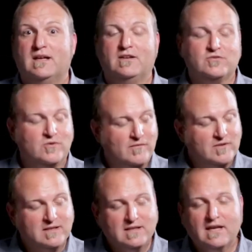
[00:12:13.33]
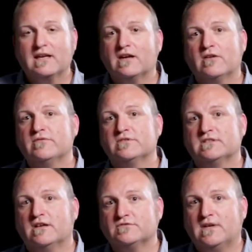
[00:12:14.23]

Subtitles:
And so you have to take care of yourself.